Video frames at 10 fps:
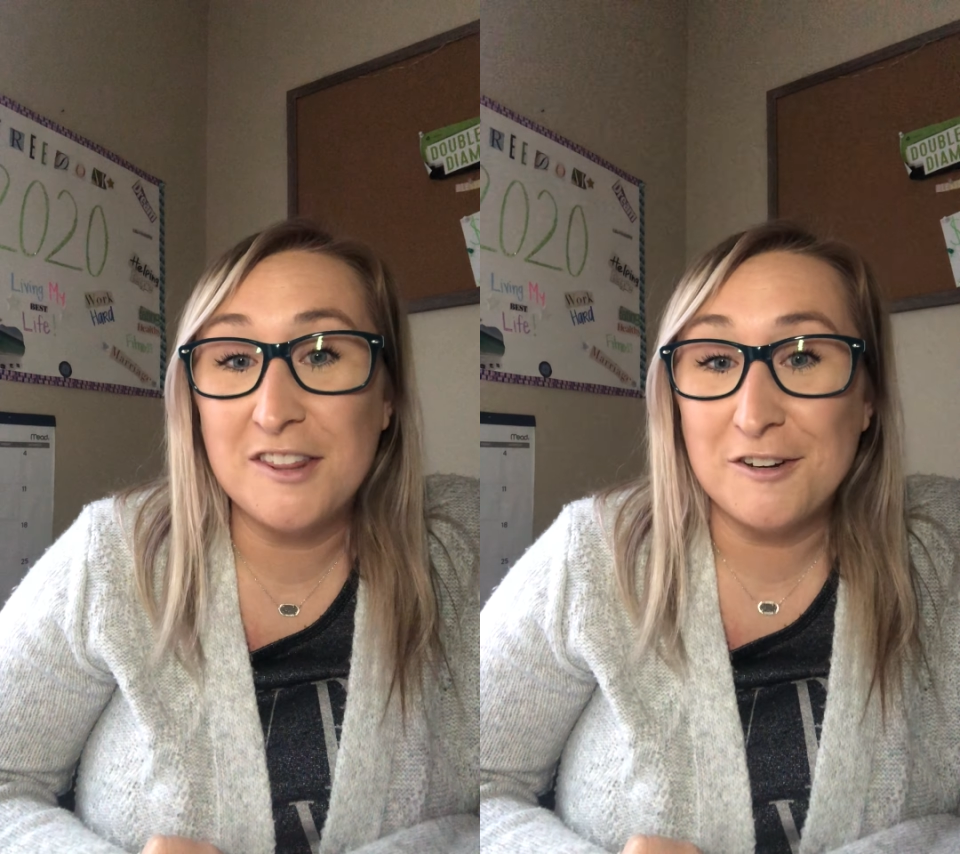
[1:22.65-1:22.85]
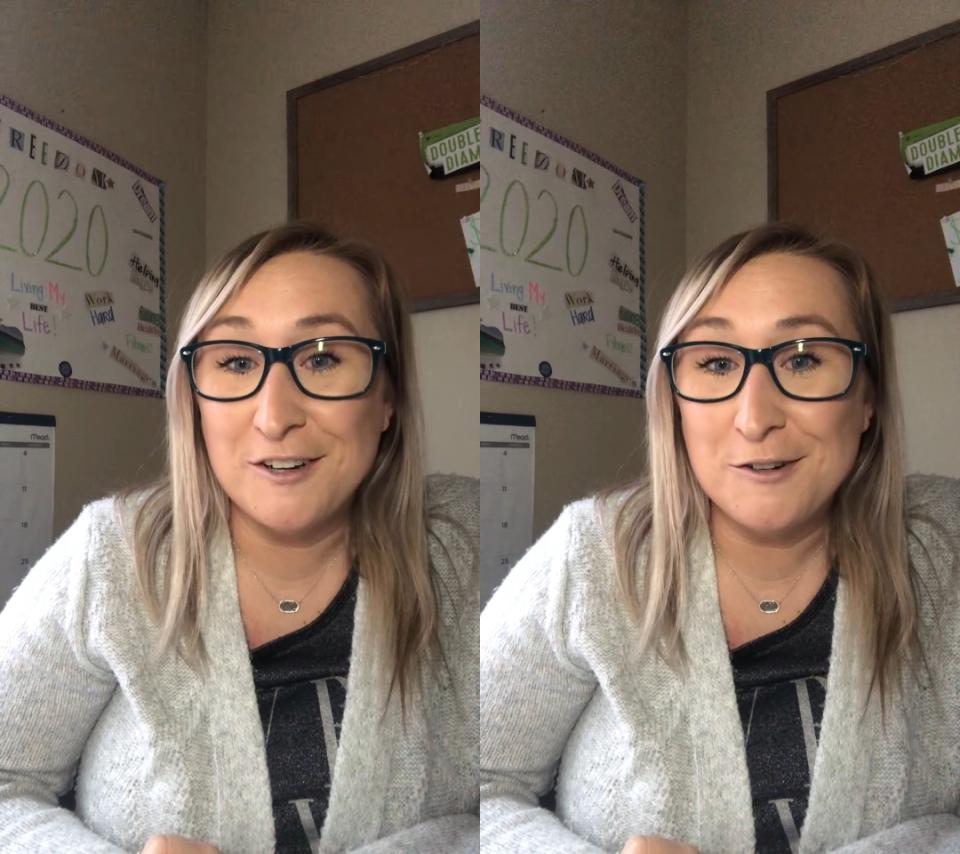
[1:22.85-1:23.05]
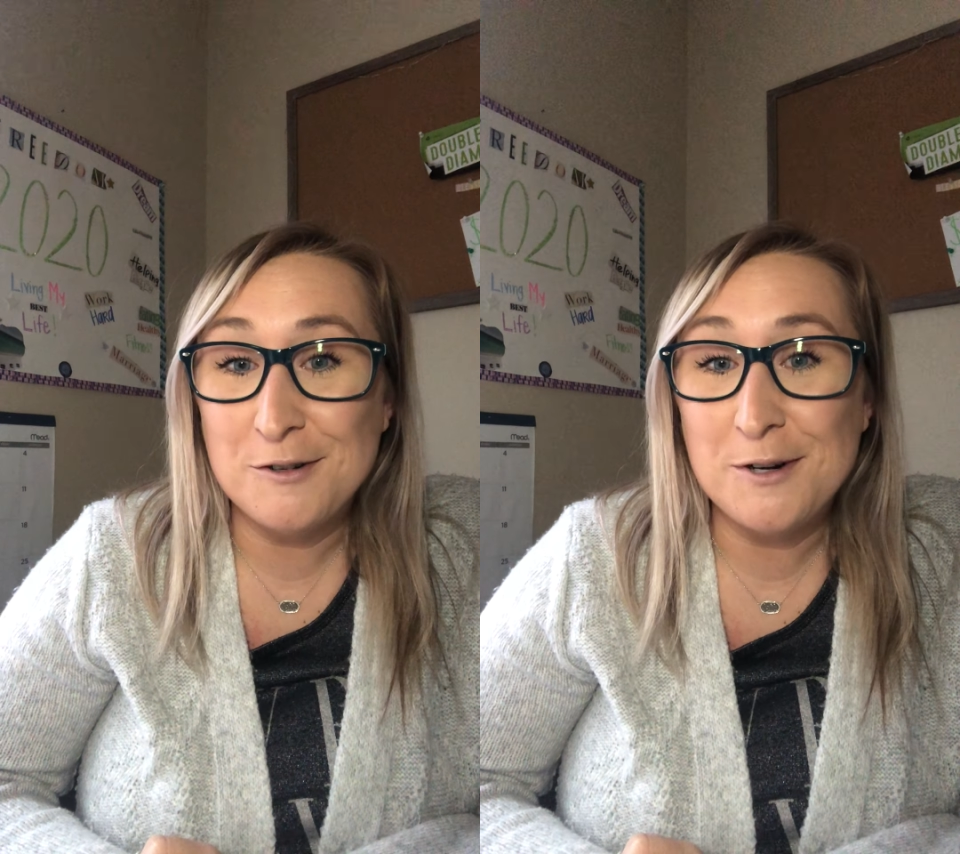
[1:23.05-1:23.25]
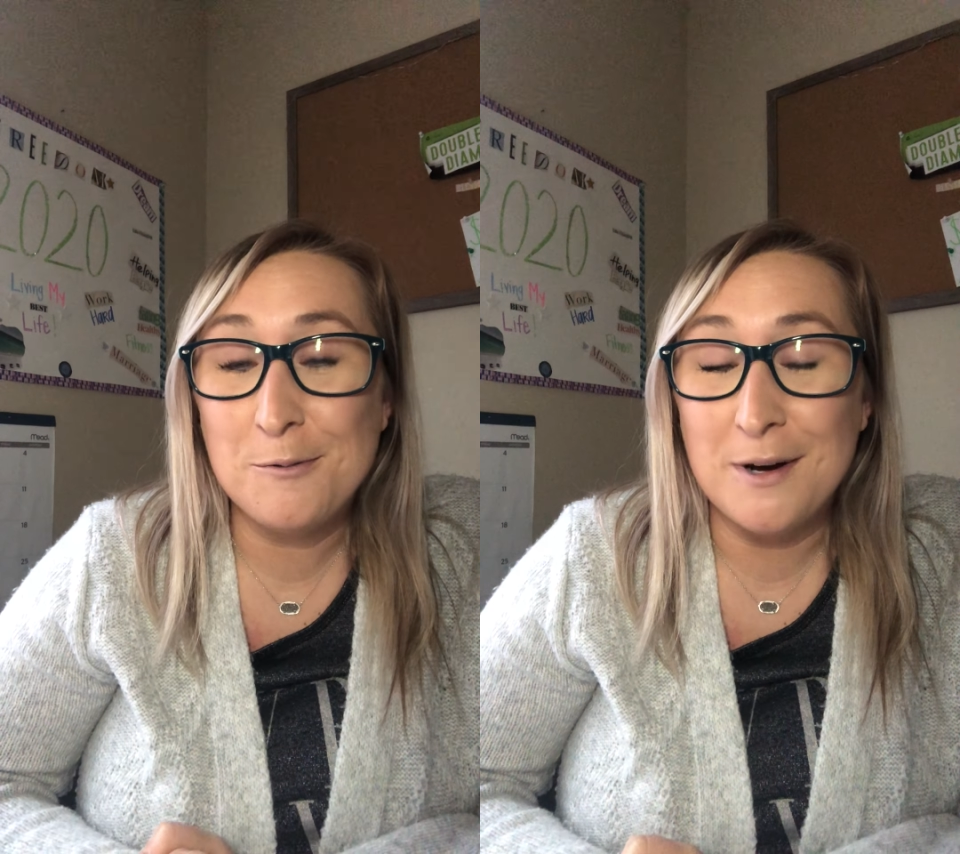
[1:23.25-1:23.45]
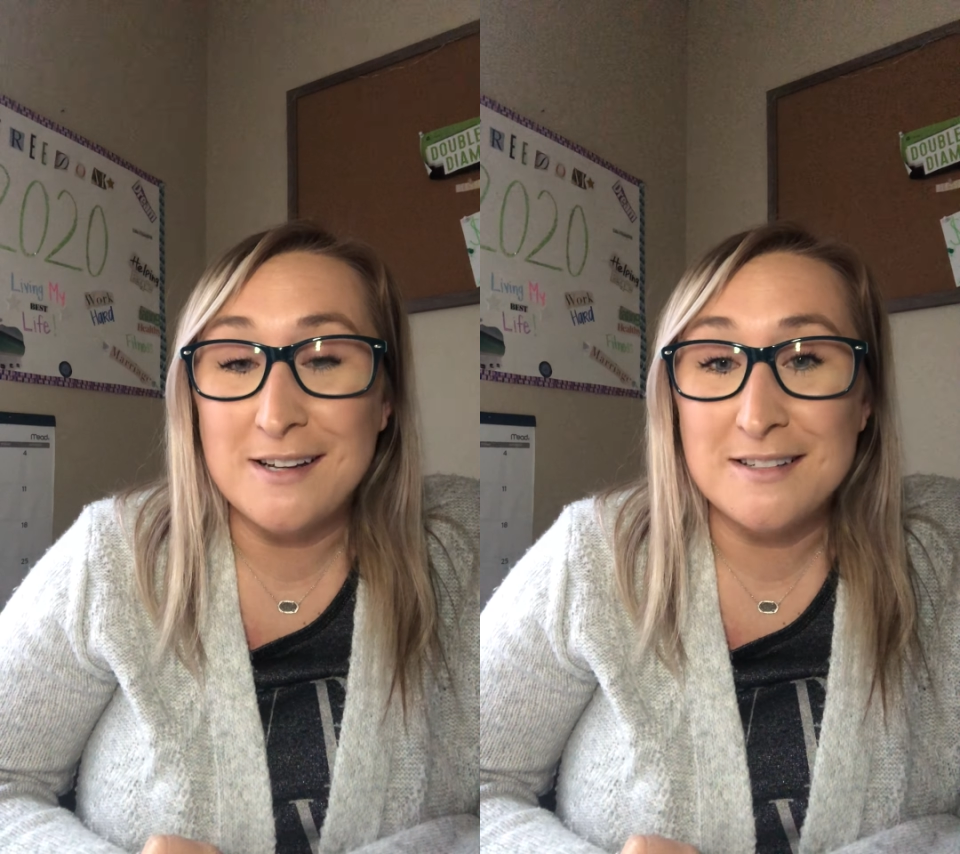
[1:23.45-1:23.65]
through
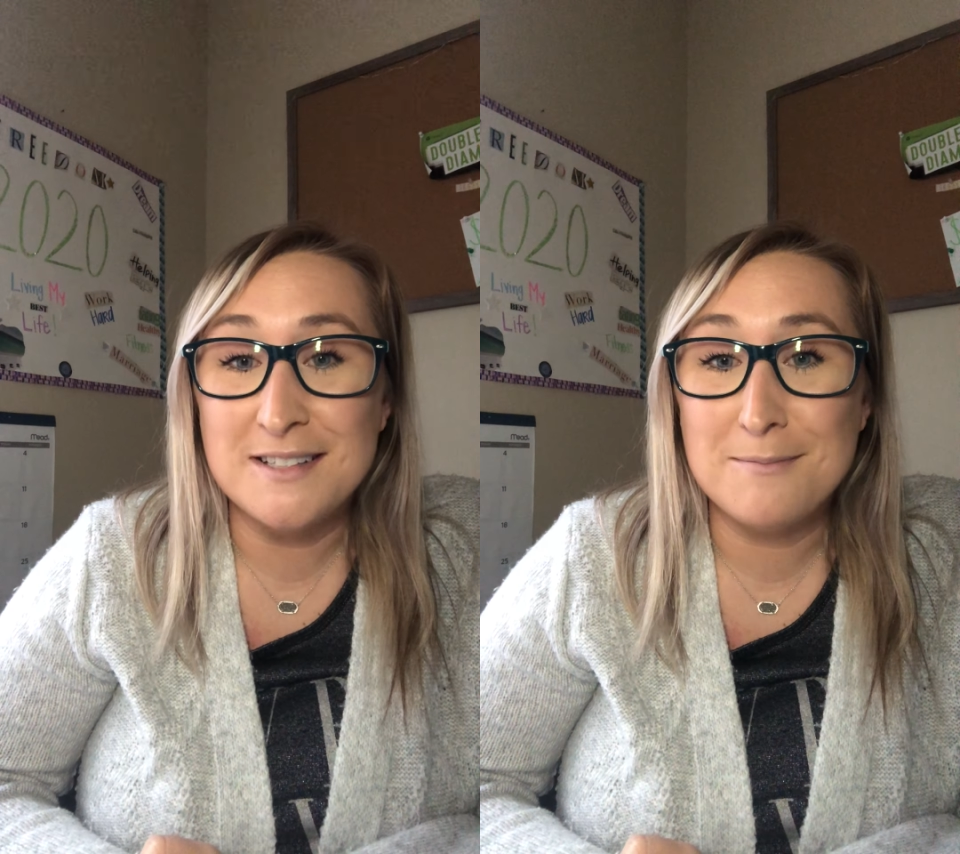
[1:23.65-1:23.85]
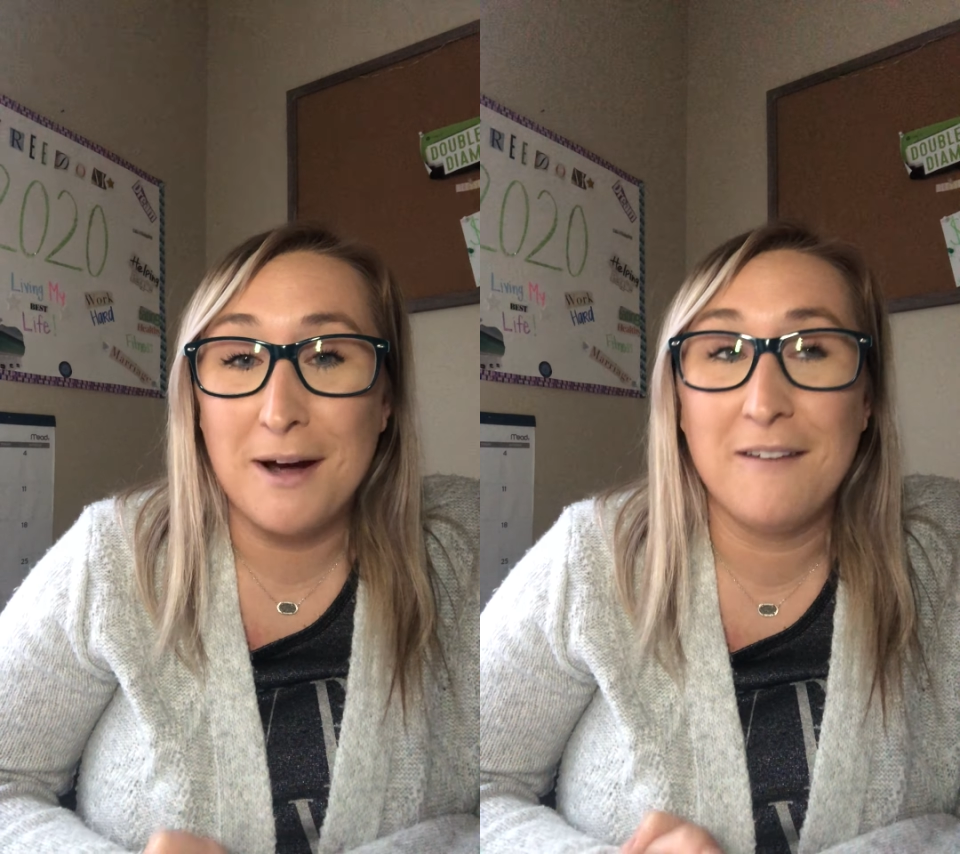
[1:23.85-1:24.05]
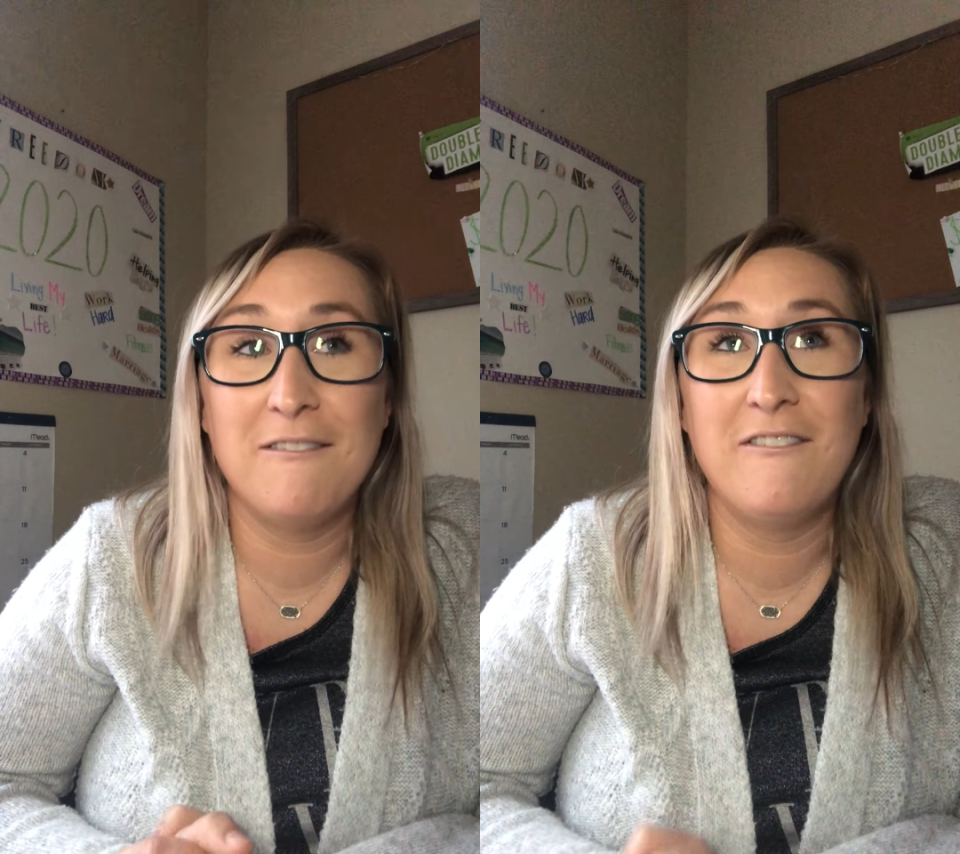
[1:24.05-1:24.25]
was my